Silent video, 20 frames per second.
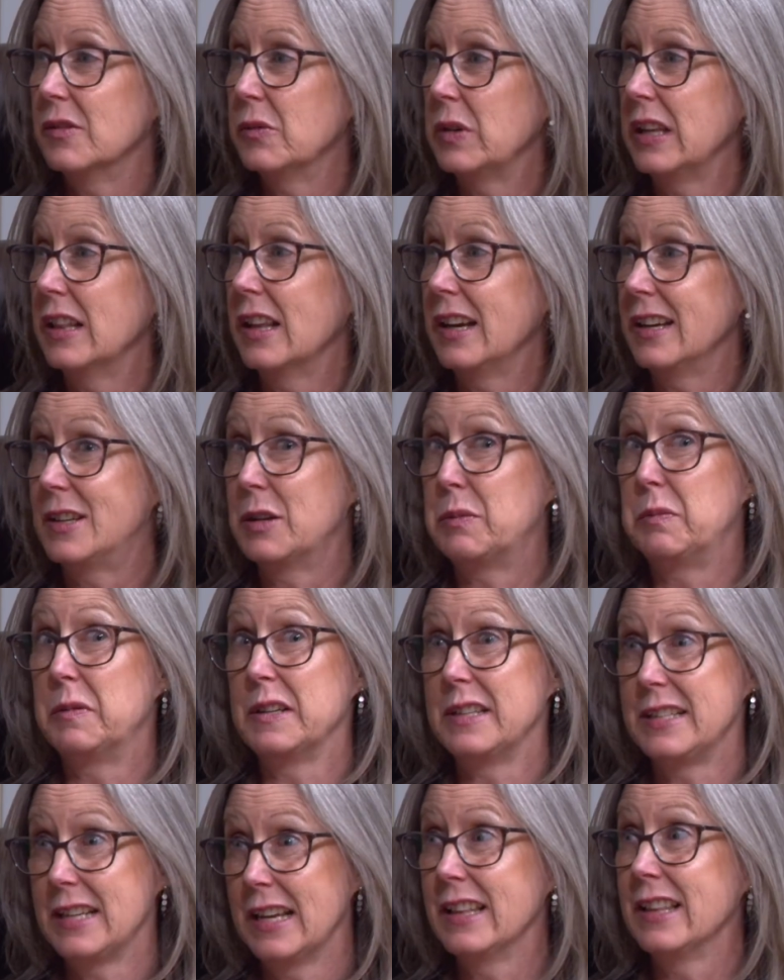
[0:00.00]
we like to
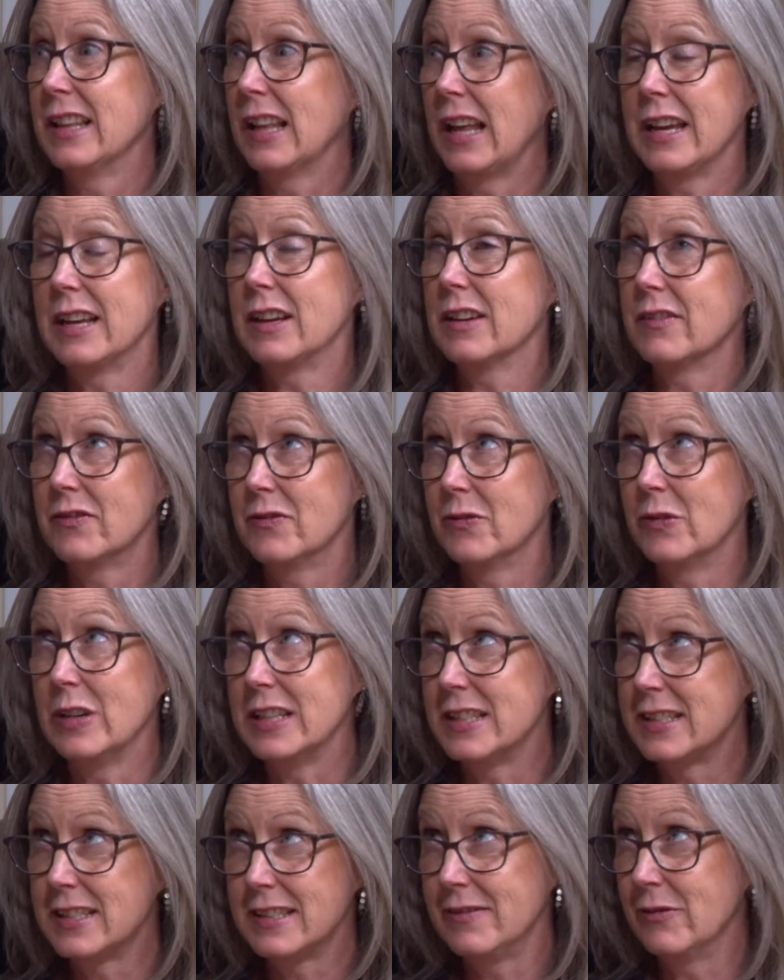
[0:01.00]
pretend like
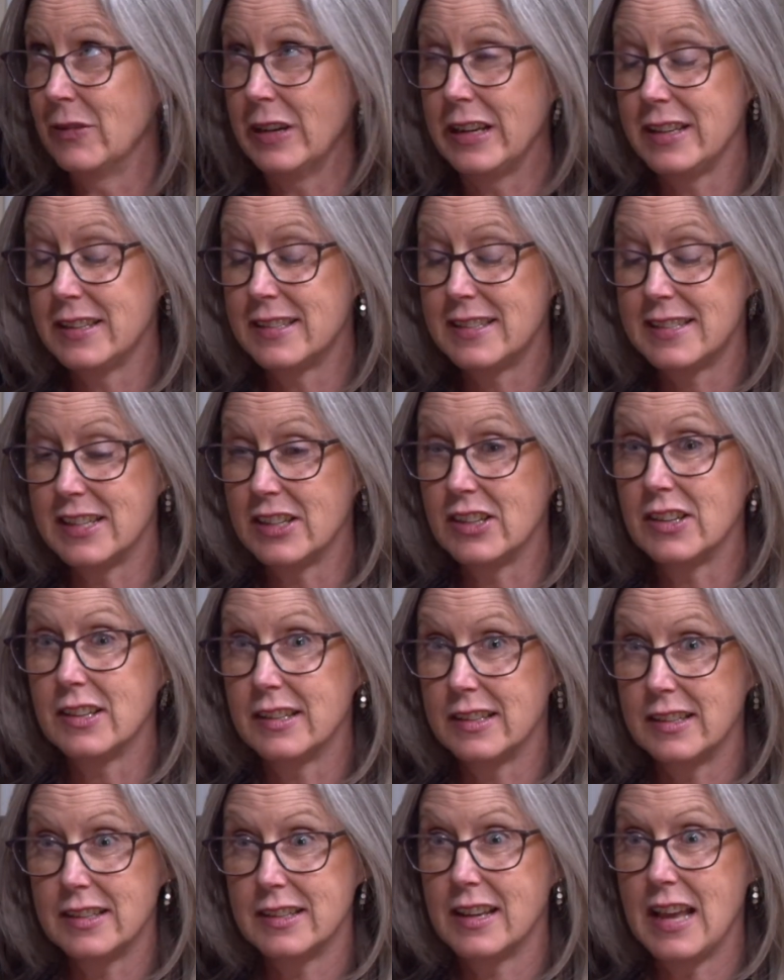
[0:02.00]
we
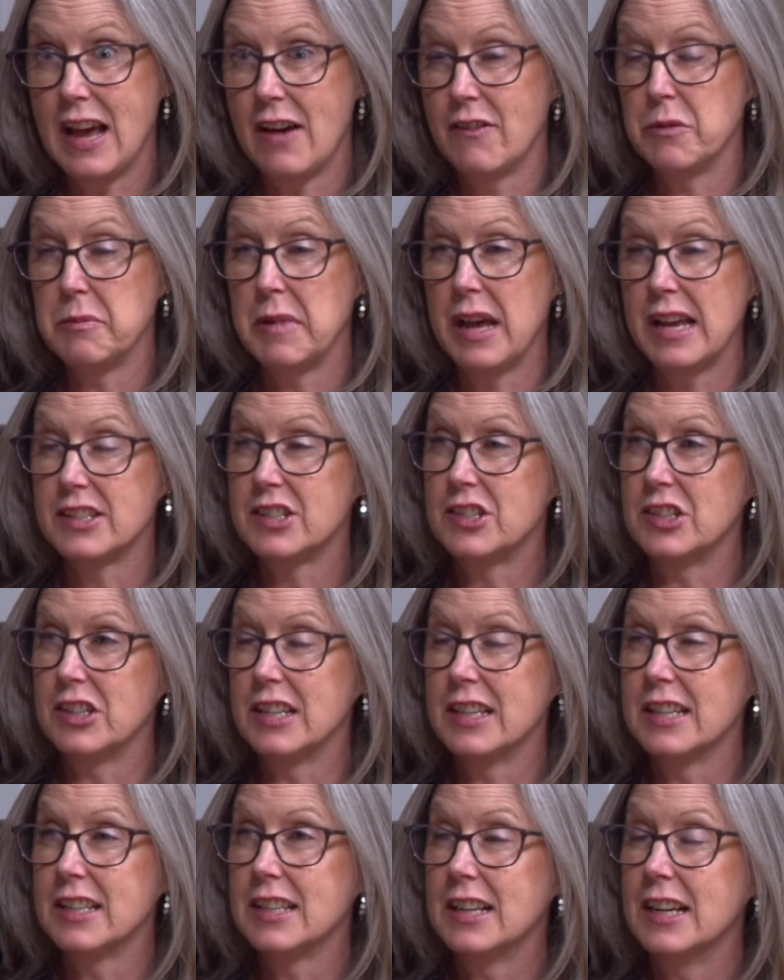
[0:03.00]
still haven't mastered
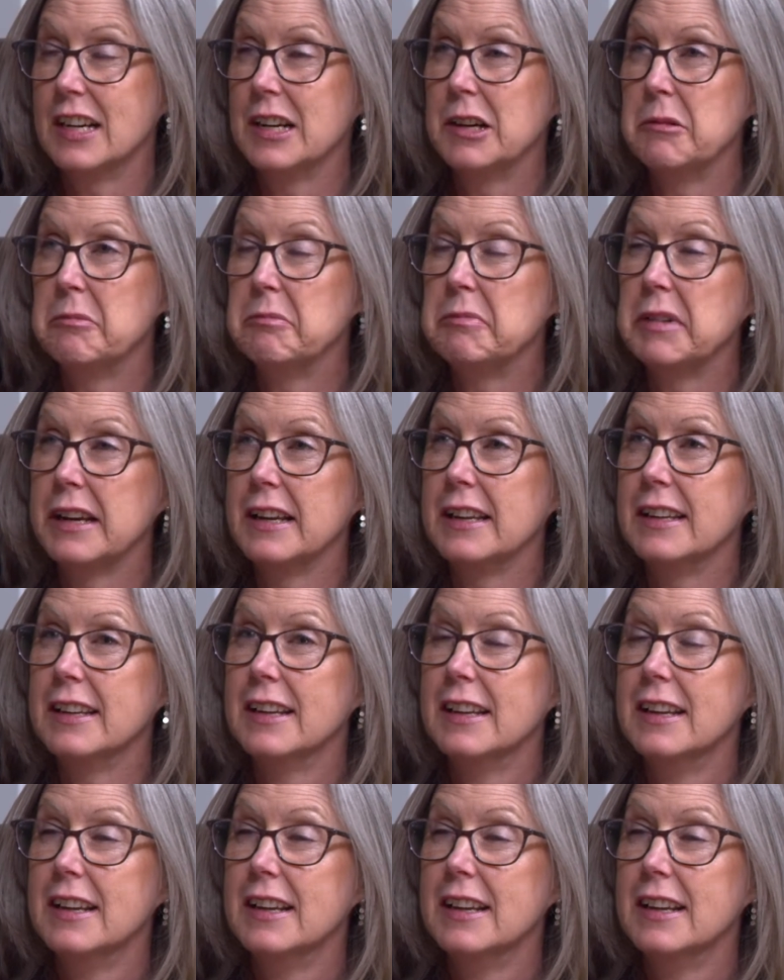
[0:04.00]
it. But